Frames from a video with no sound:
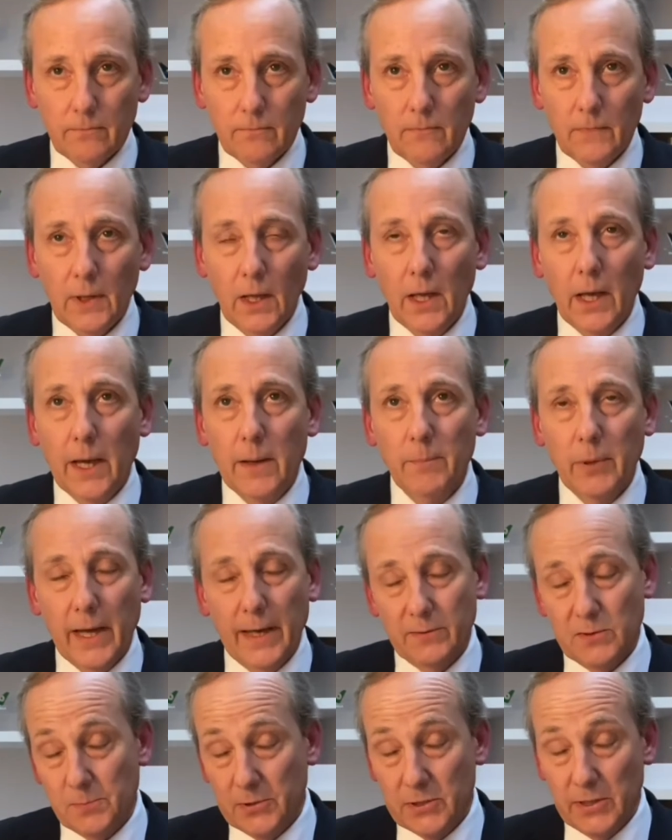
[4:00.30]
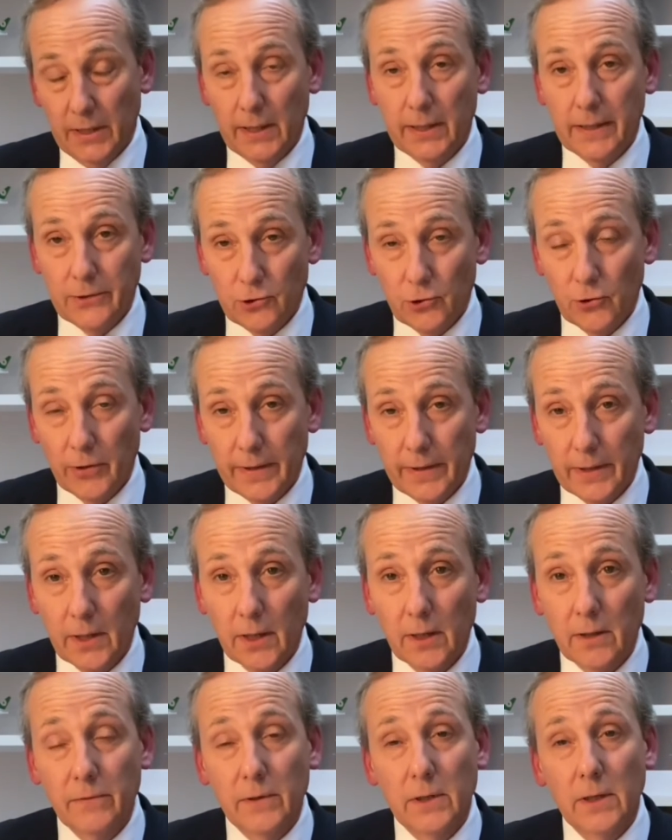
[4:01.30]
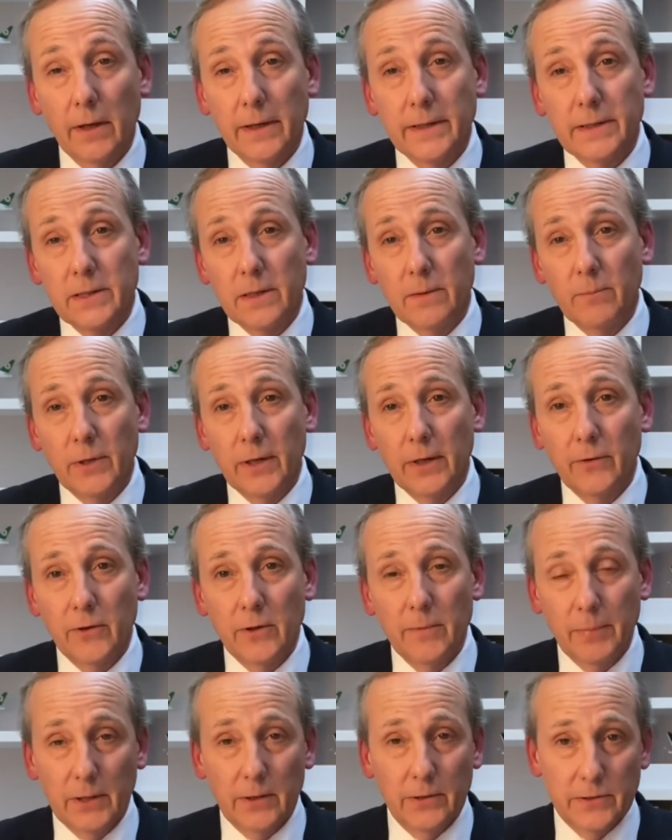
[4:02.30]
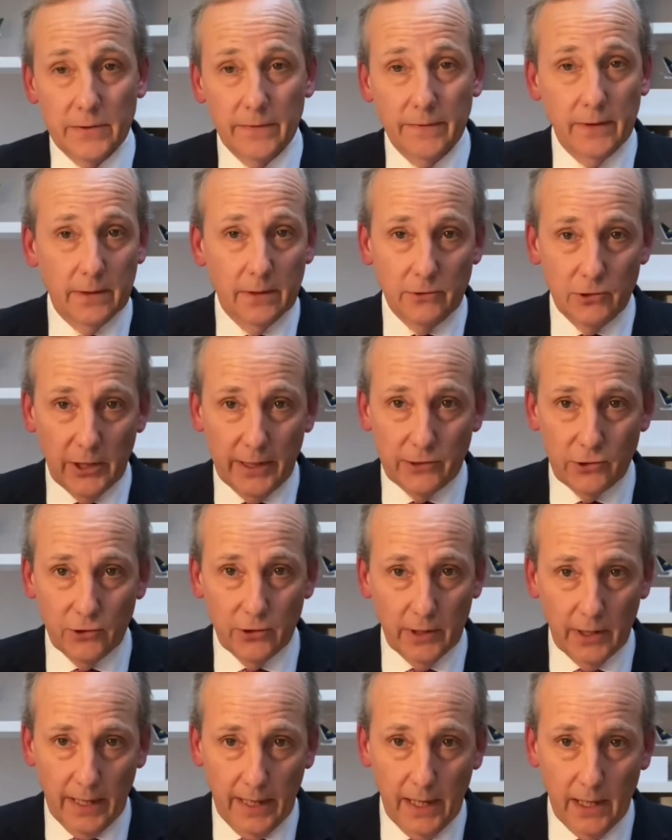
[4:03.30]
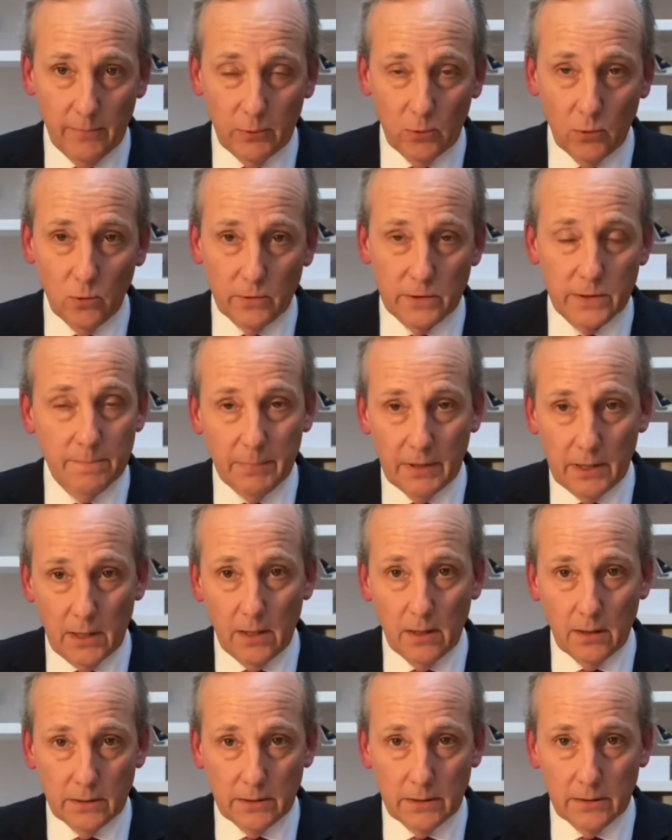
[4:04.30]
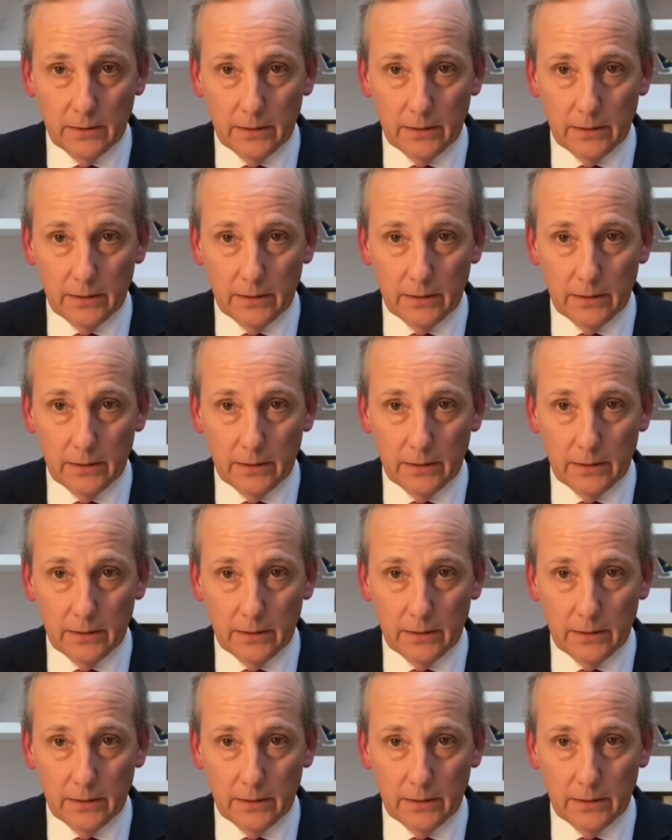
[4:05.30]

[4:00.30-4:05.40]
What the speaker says: and perhaps particularly during the COVID-19 period because of the congestion at airports, parked